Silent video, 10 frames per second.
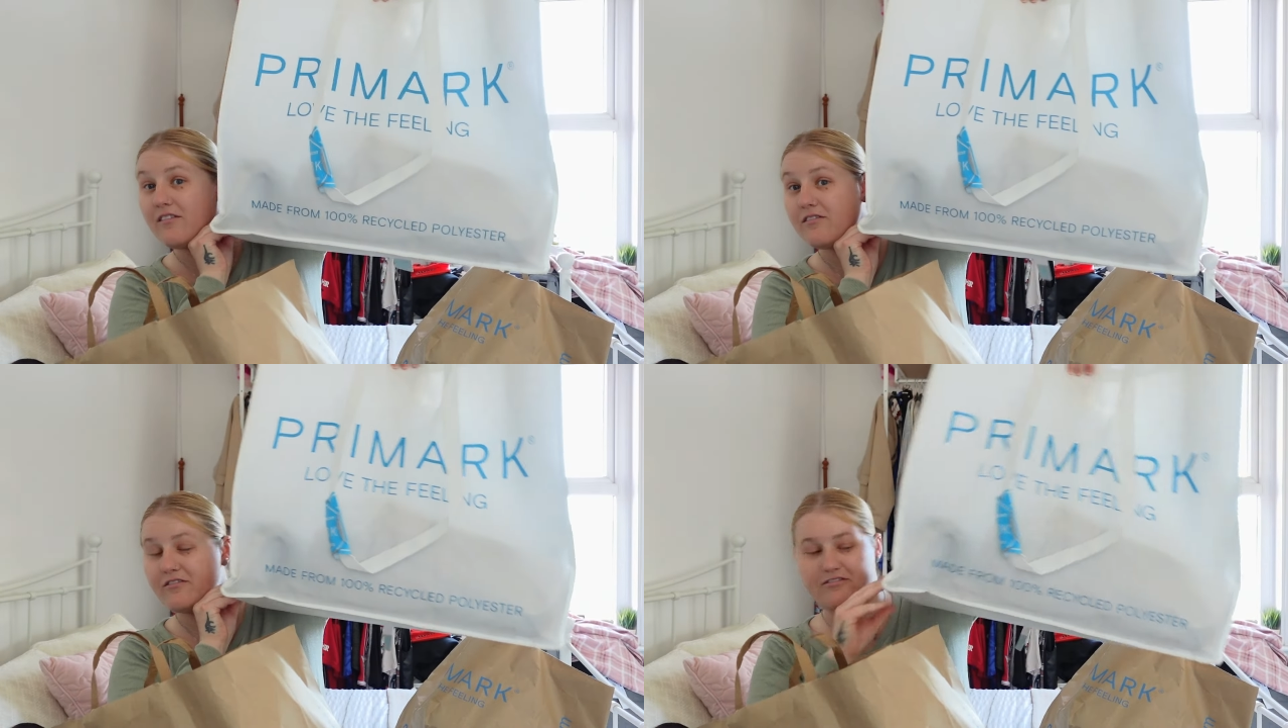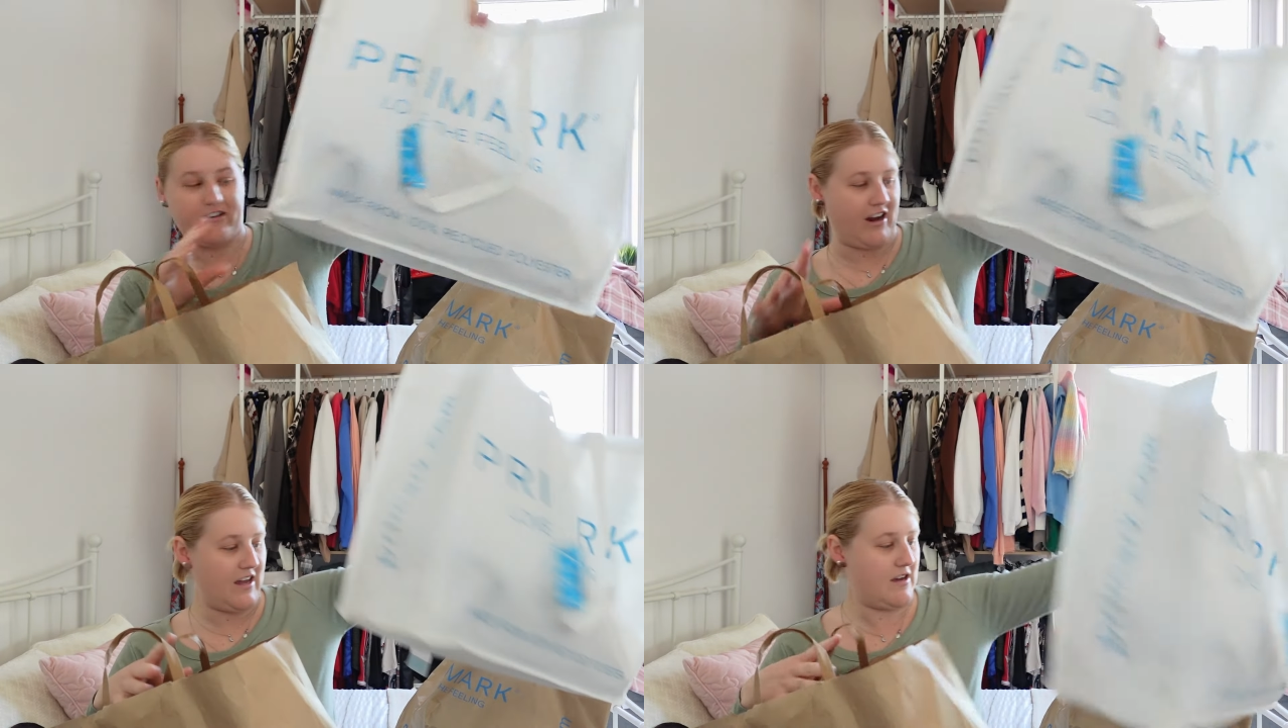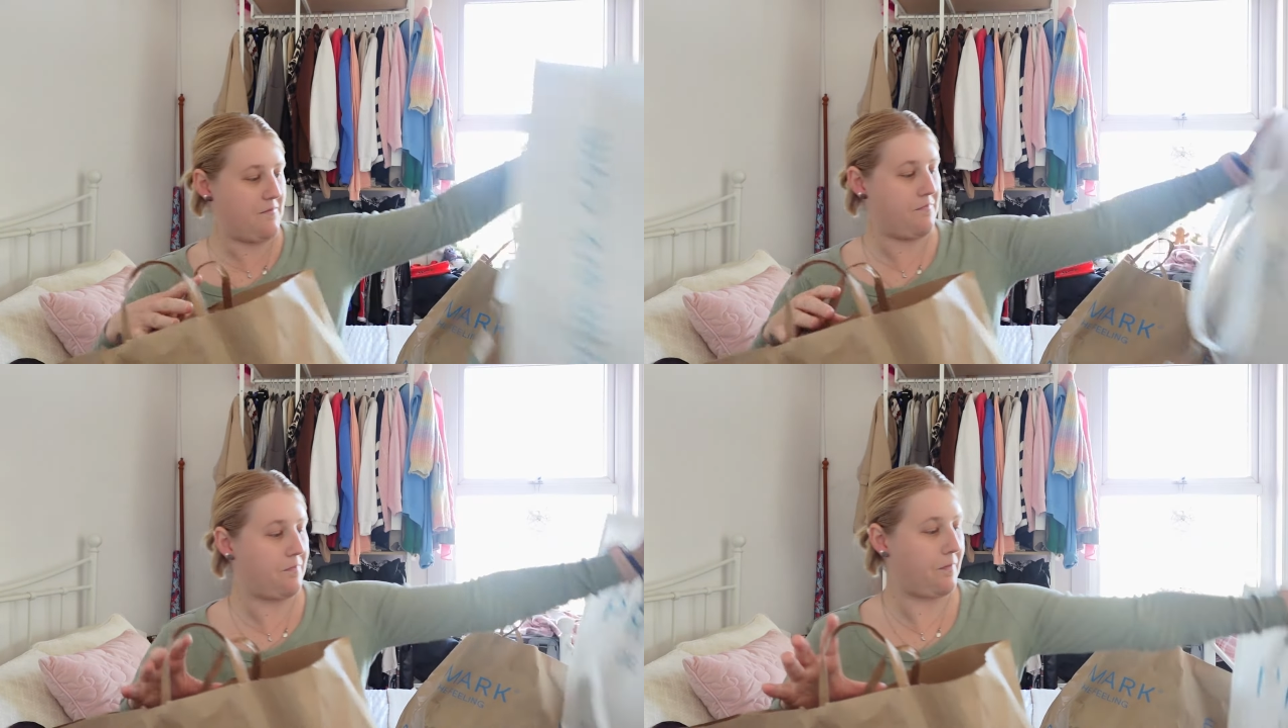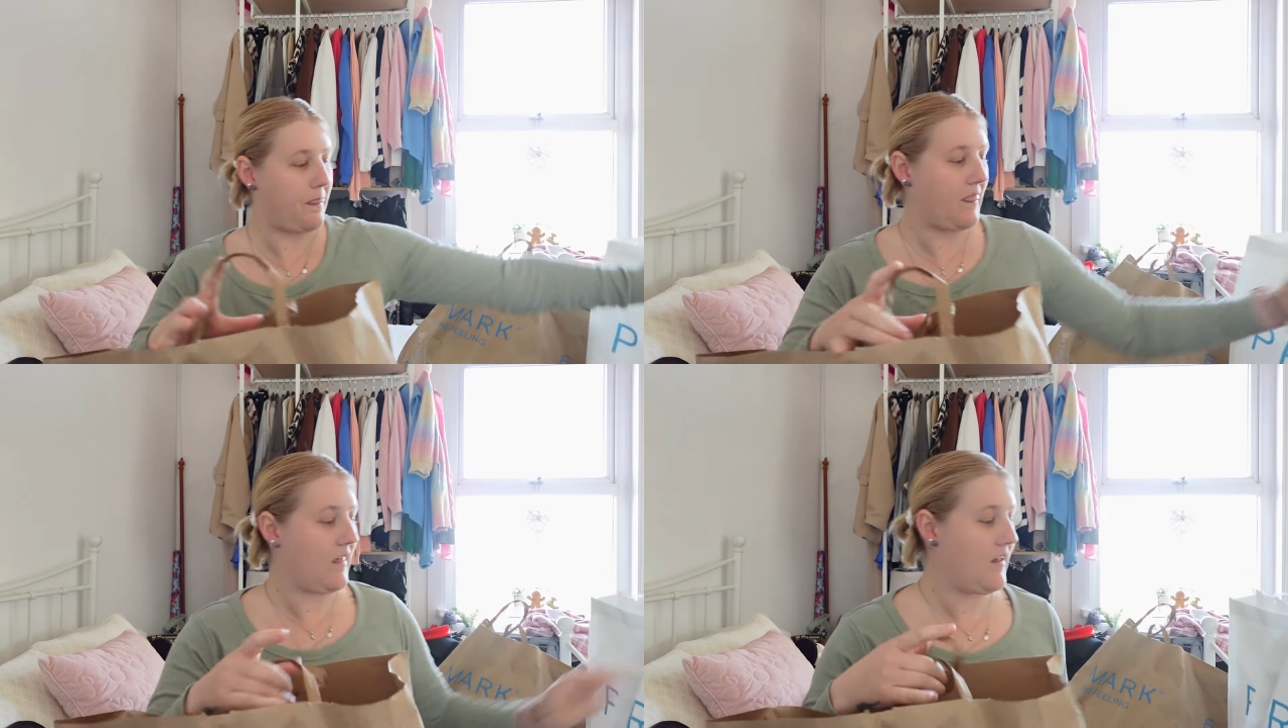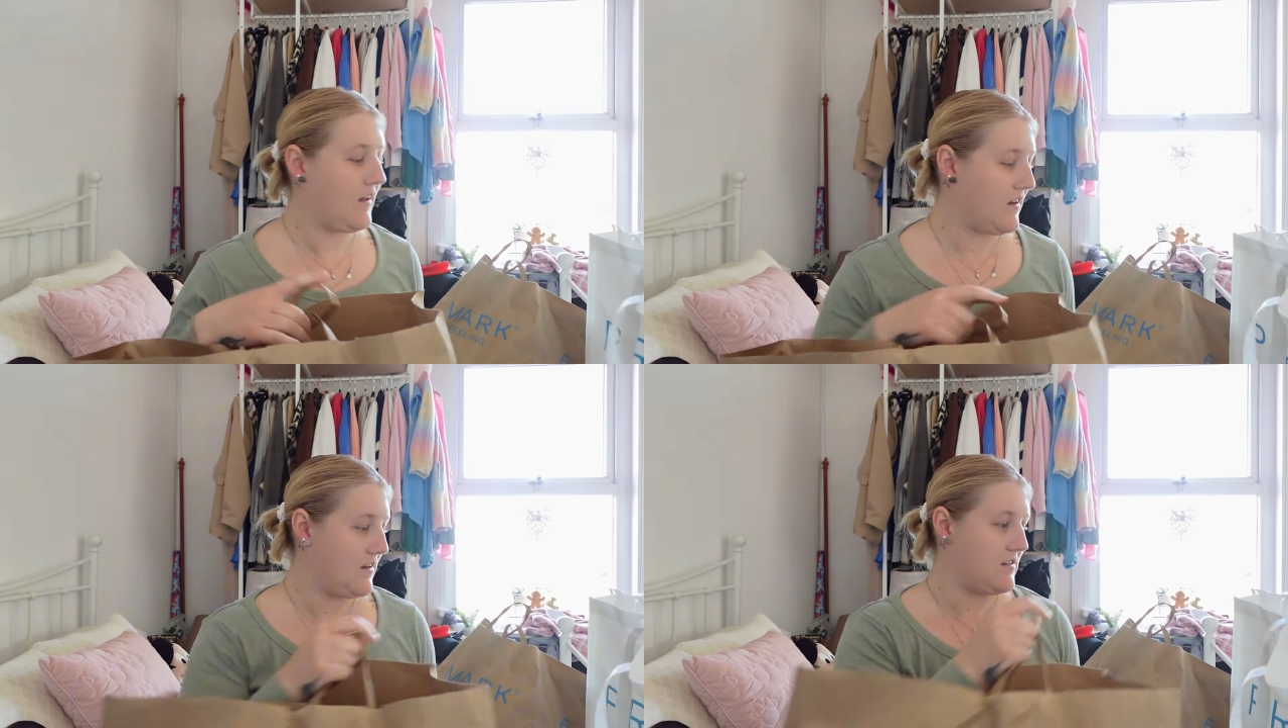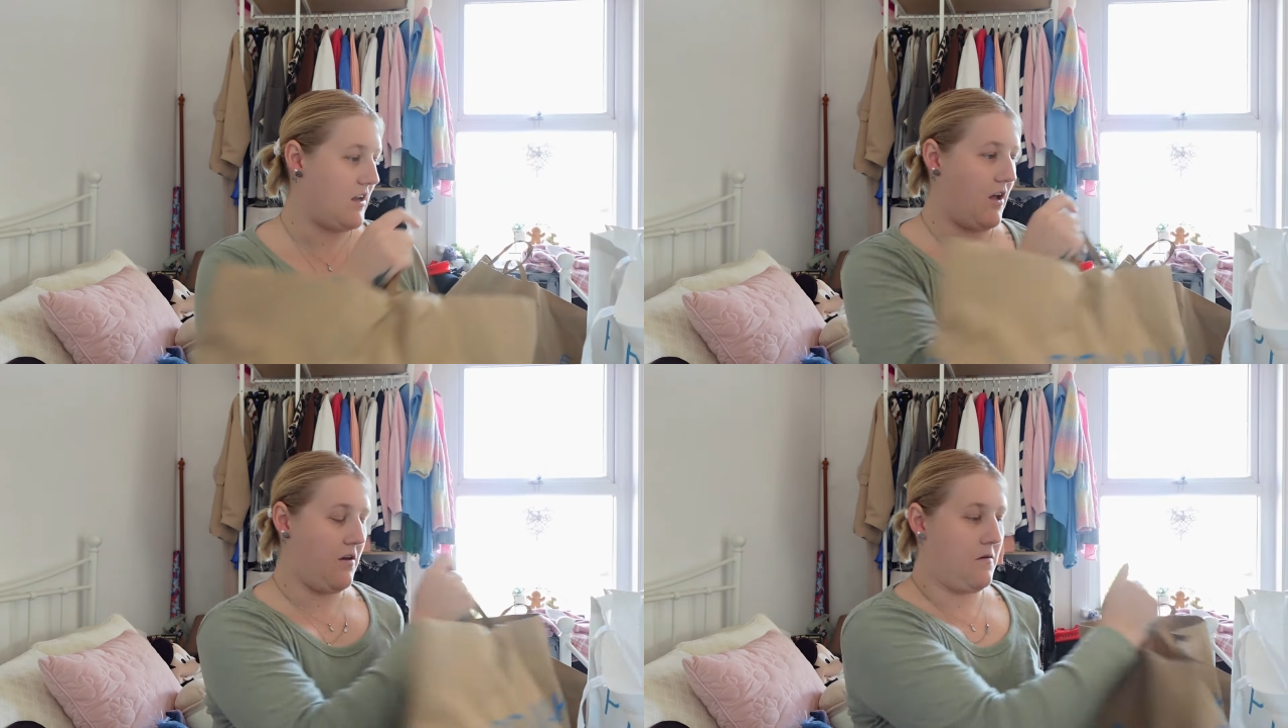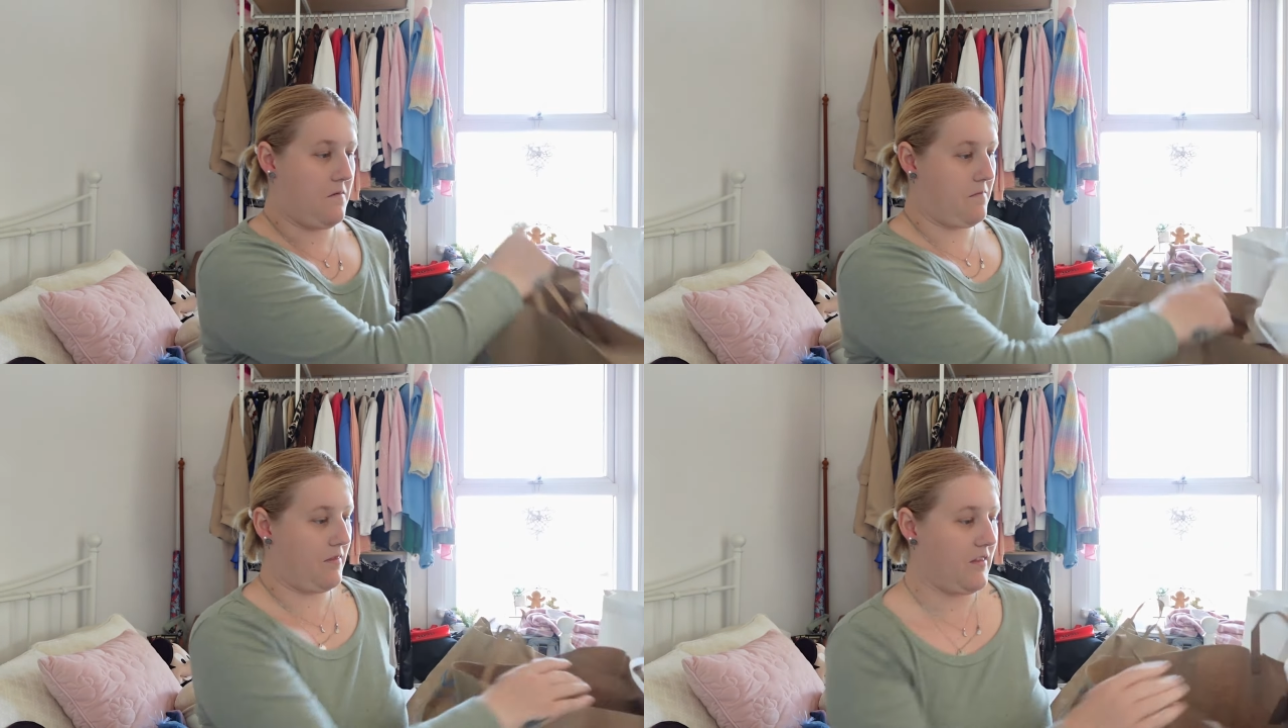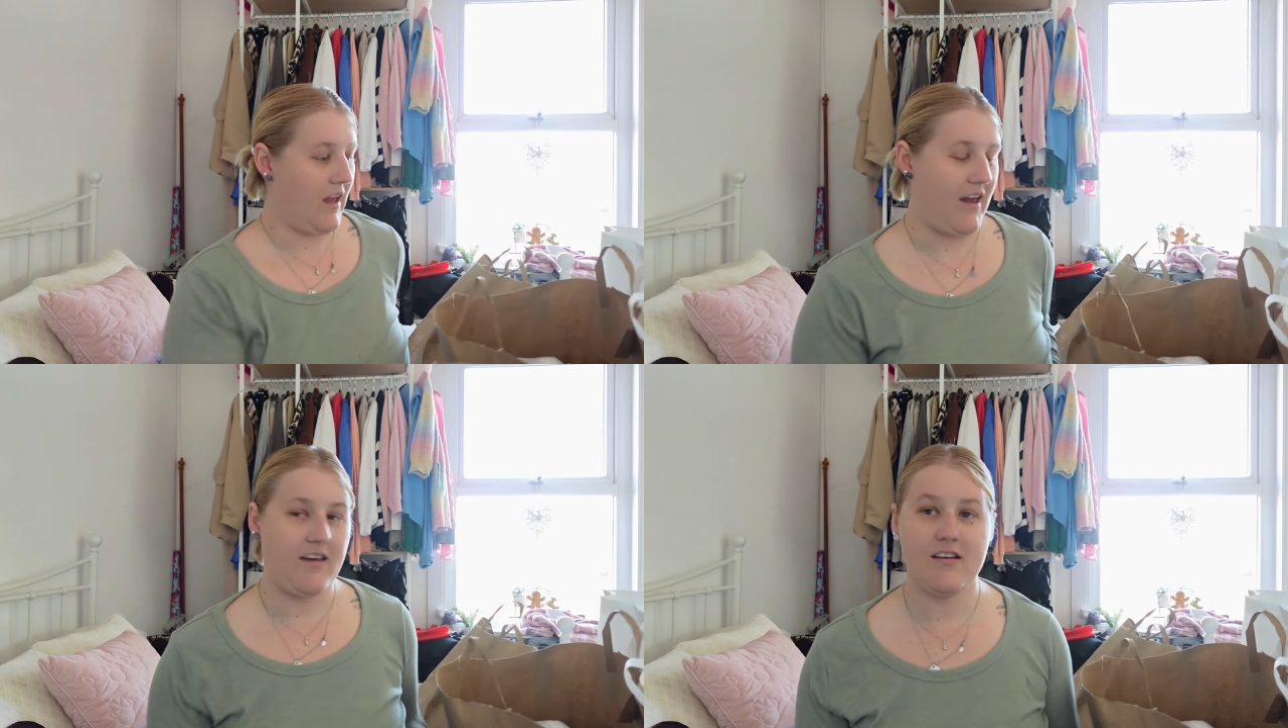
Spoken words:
three. So yeah,